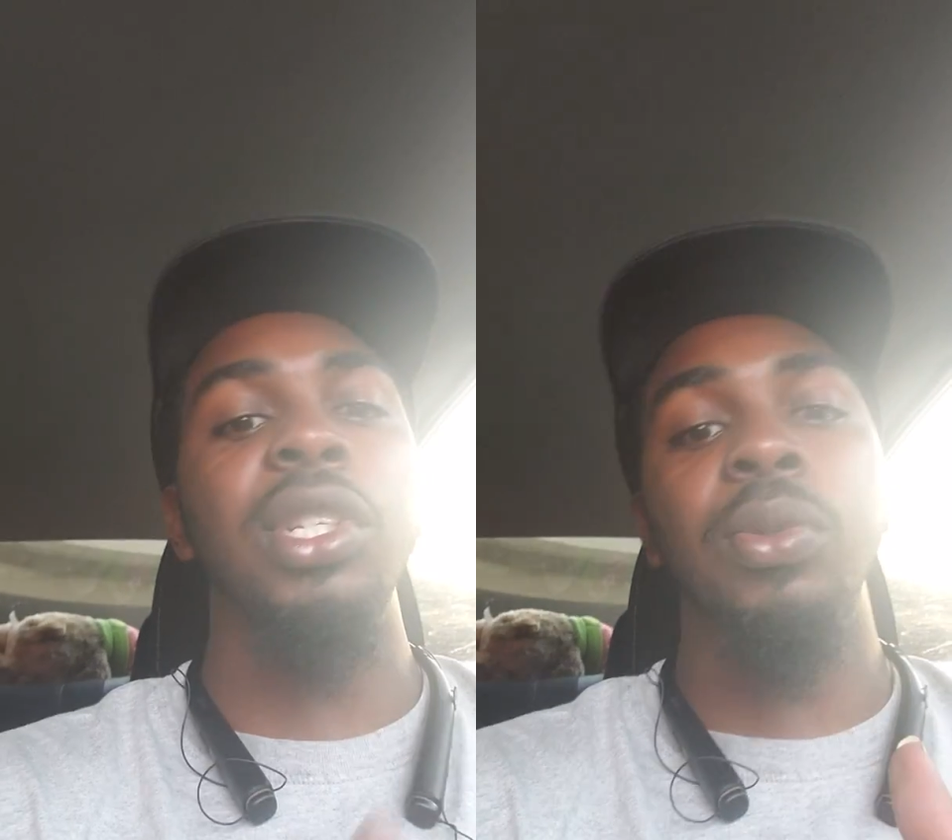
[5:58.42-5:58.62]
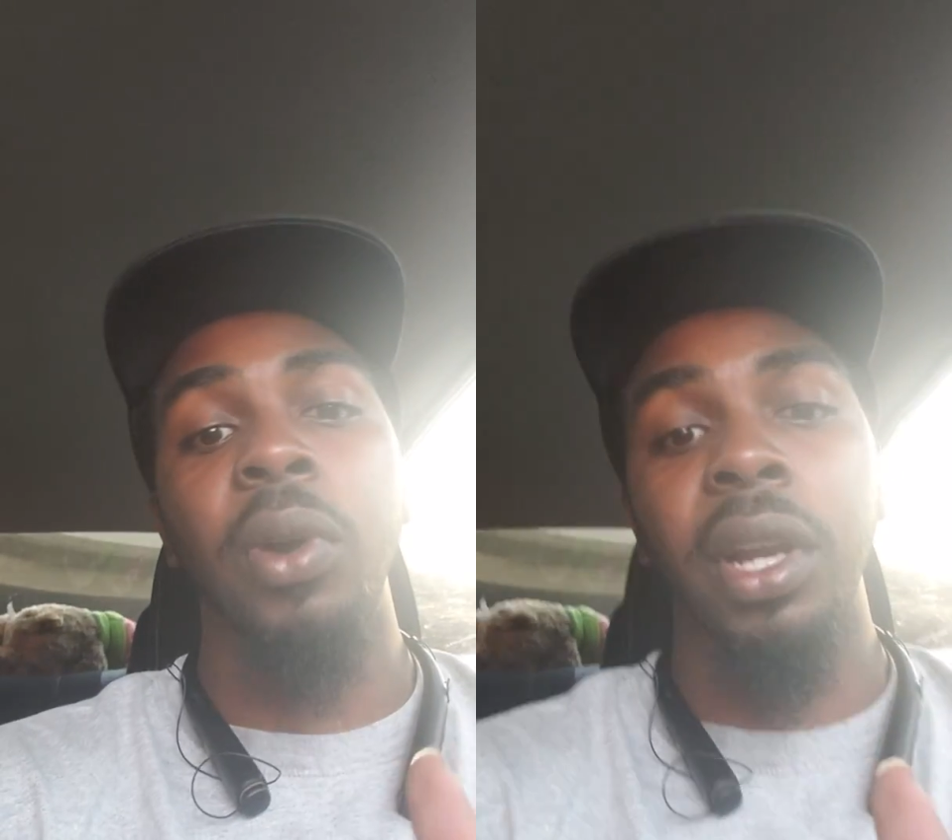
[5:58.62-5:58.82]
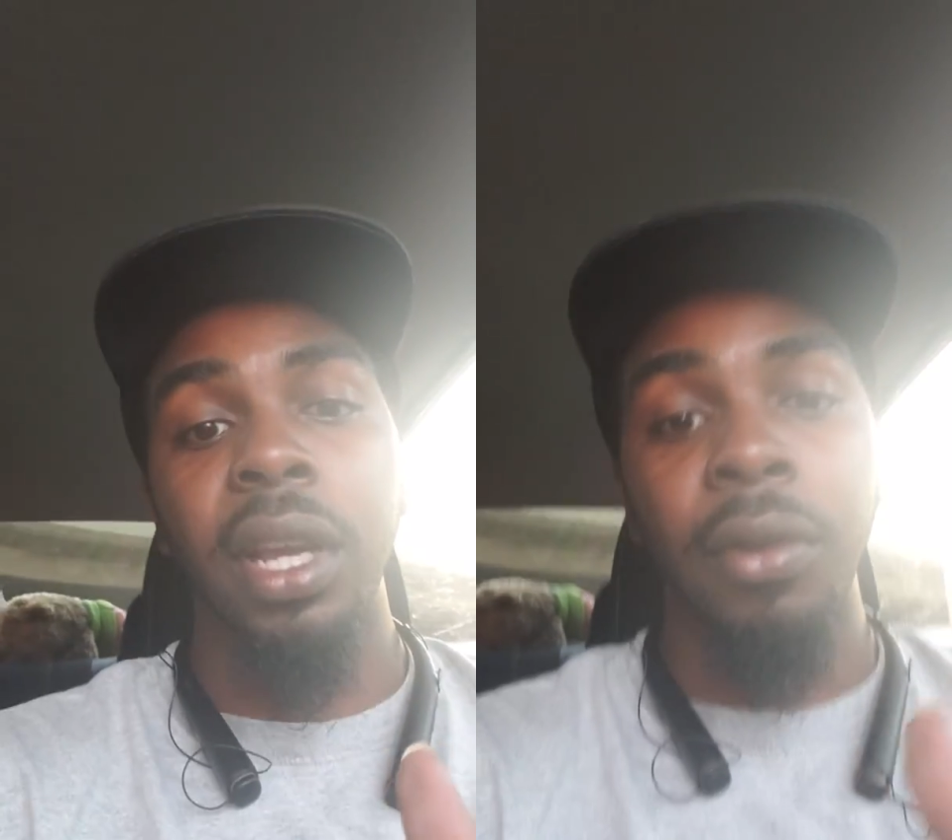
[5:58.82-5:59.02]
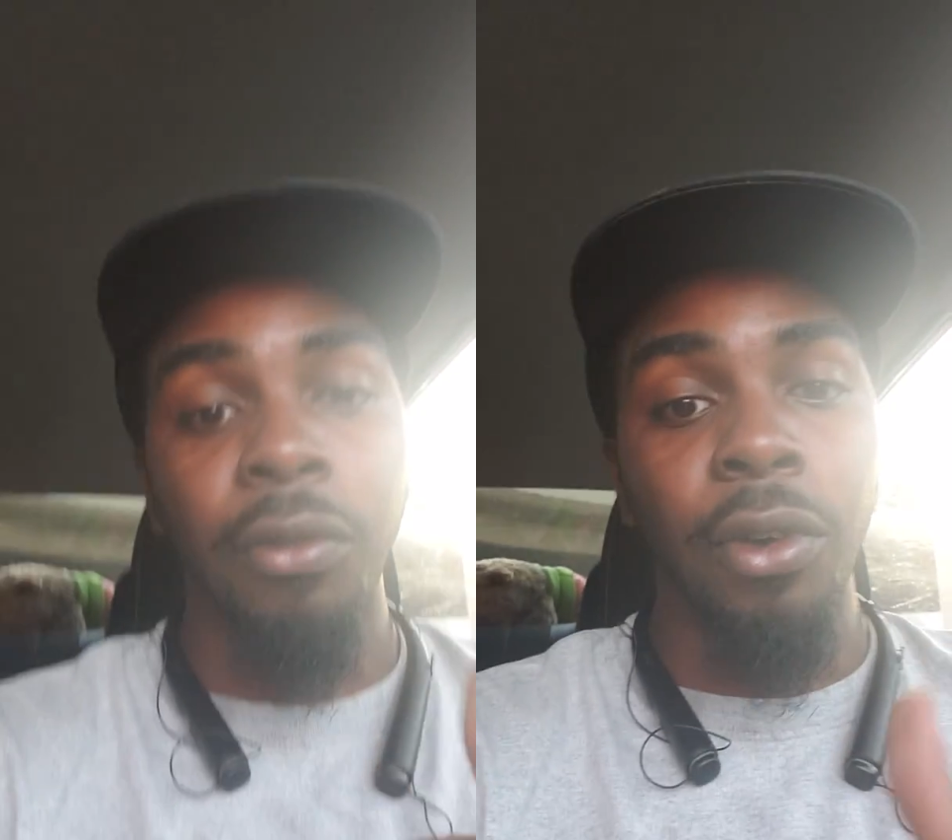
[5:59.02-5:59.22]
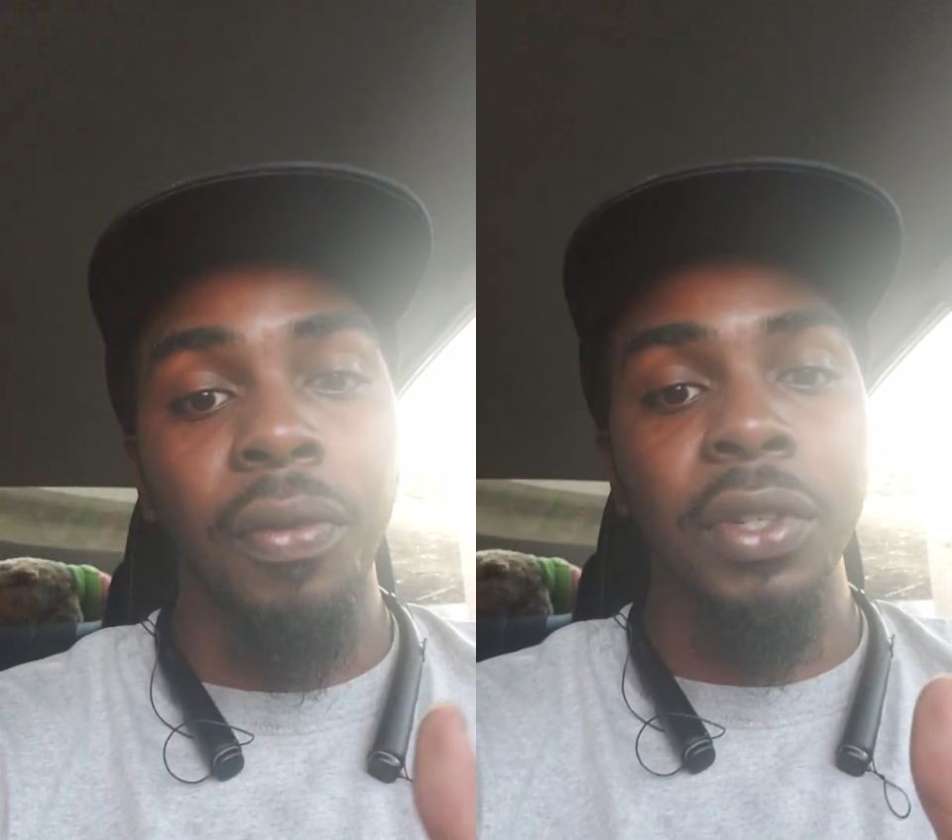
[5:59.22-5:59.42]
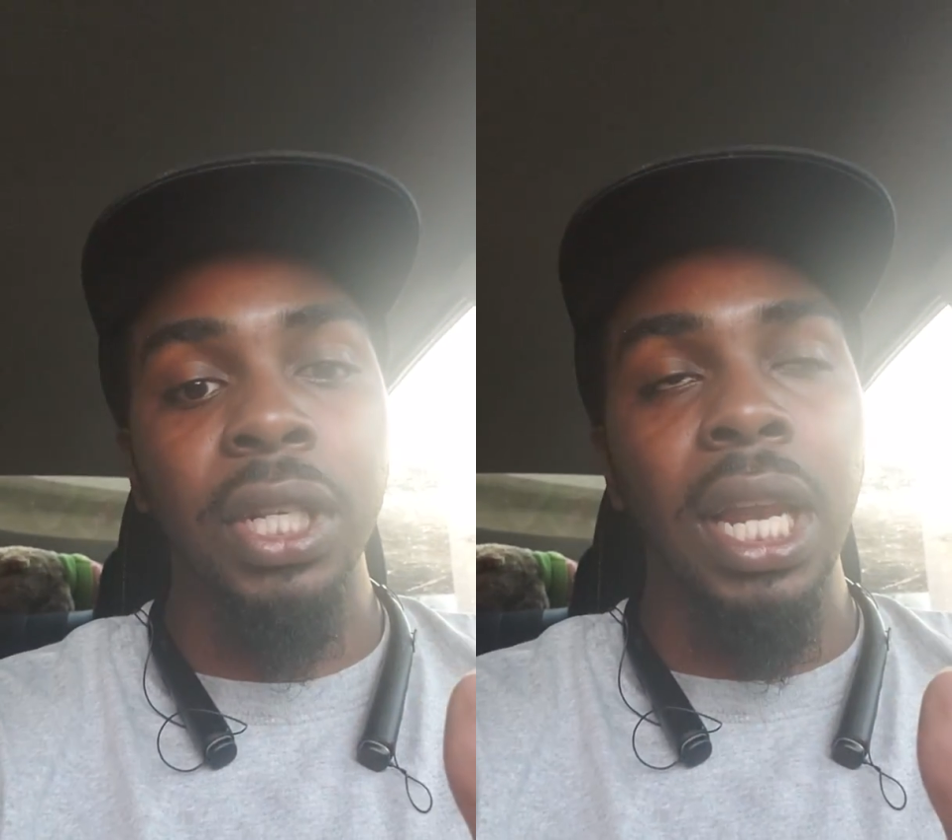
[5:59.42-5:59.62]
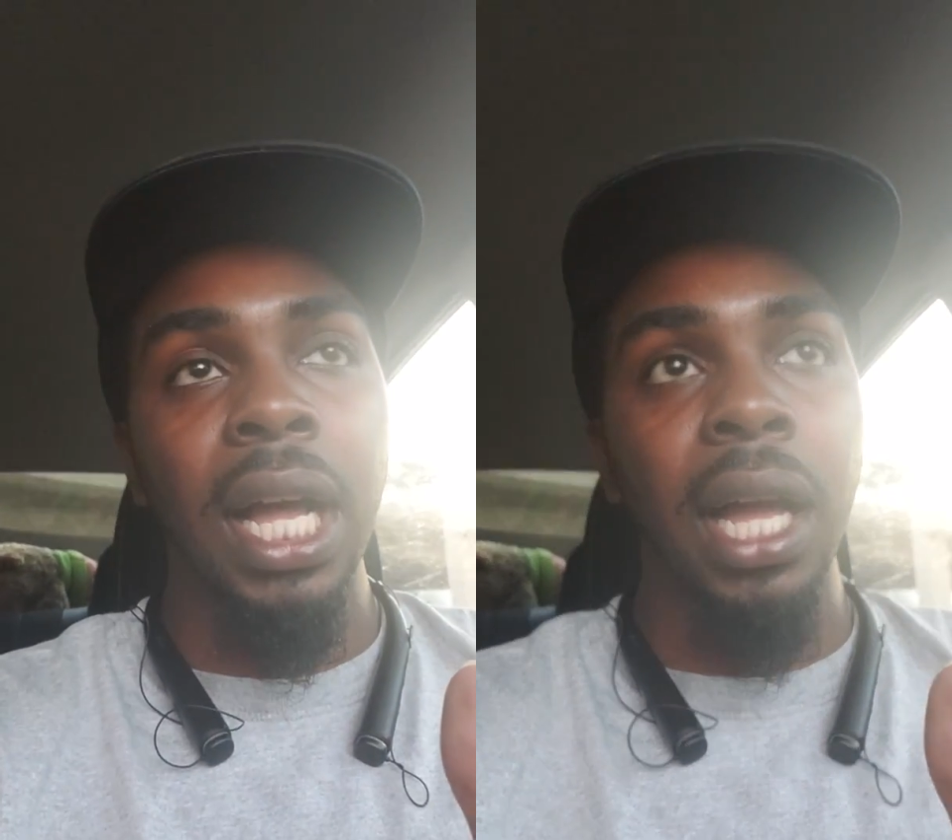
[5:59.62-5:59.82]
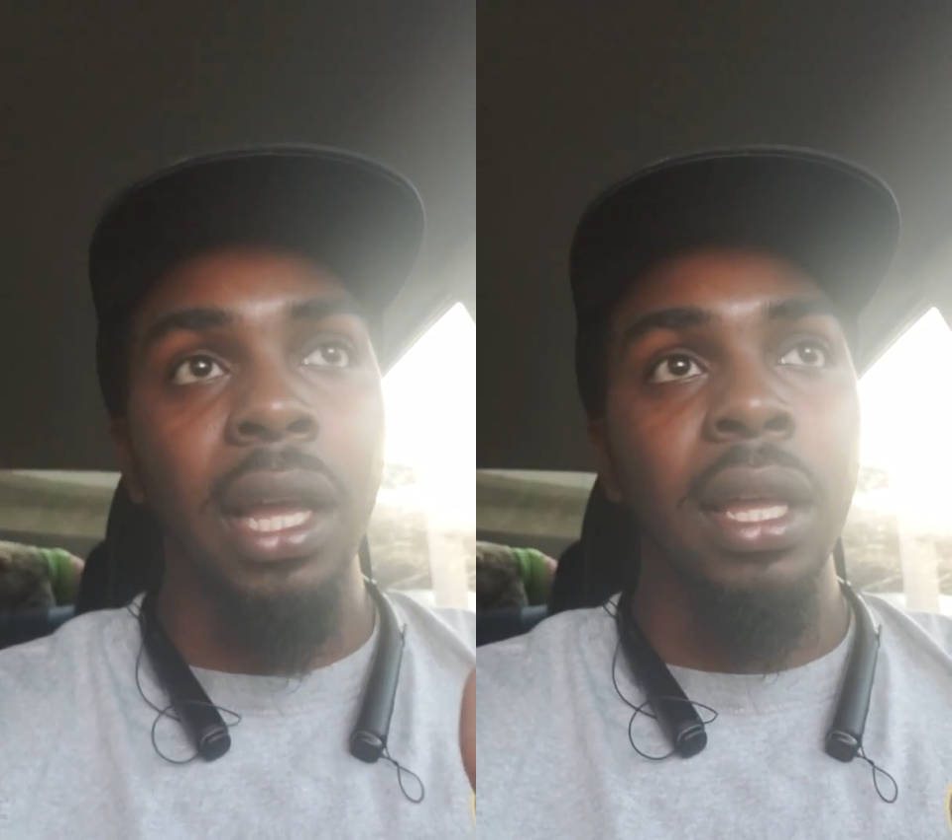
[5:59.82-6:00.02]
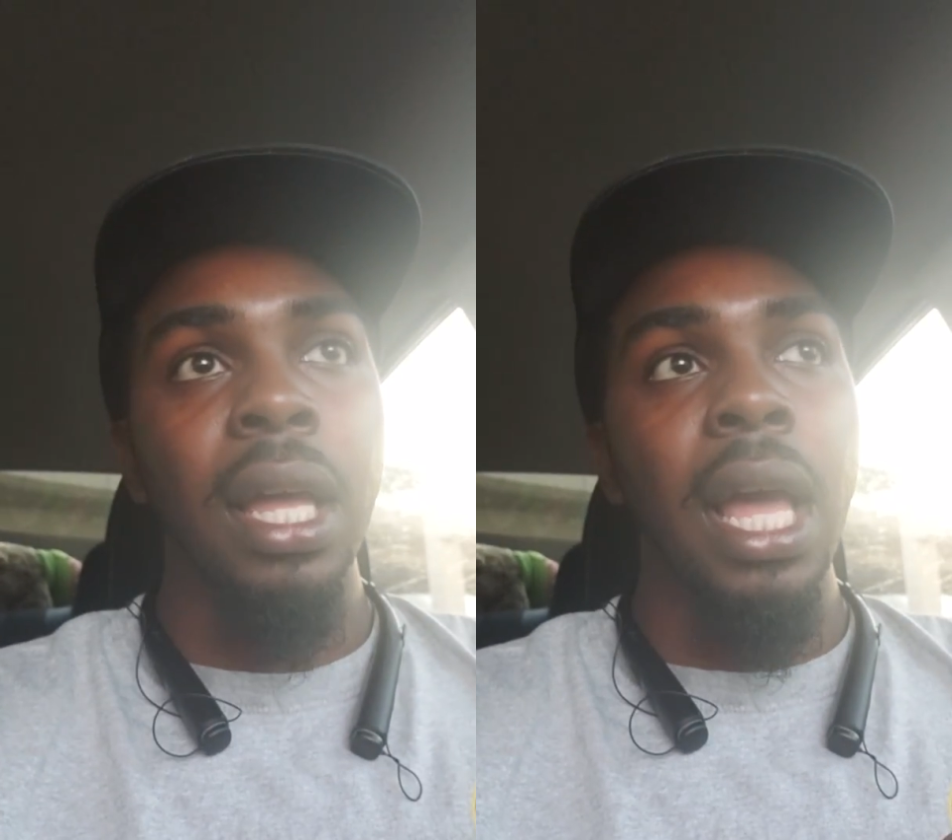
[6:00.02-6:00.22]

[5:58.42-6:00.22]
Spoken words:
she's working on 4th of July,